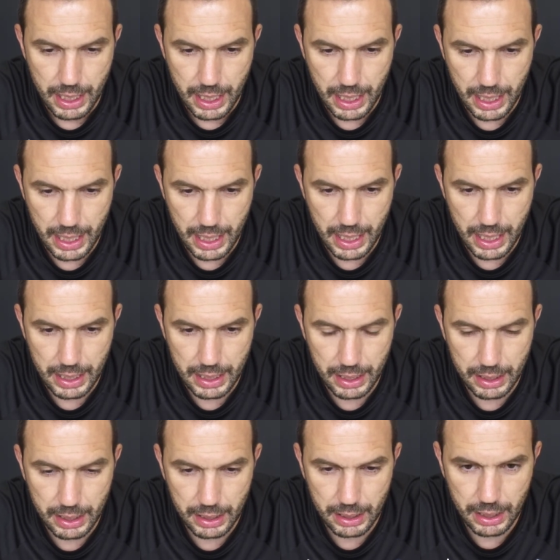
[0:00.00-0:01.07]
And I
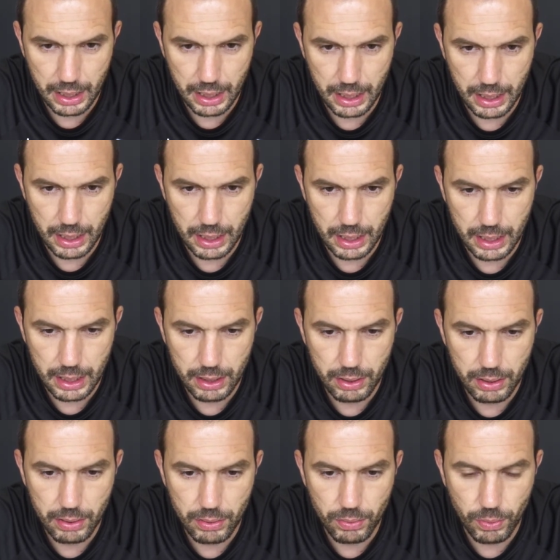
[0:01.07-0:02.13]
think that
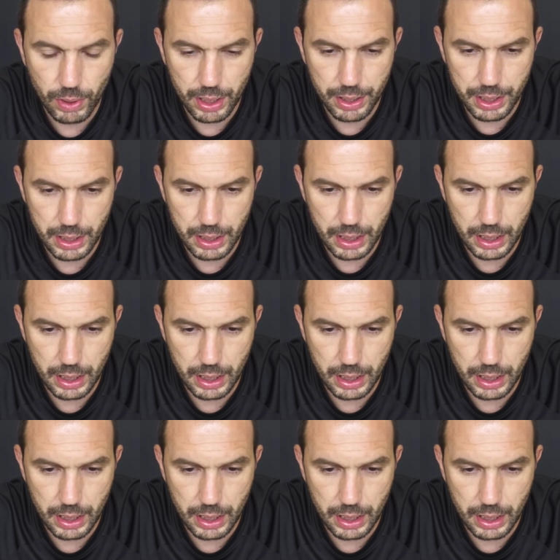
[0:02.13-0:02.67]
one thing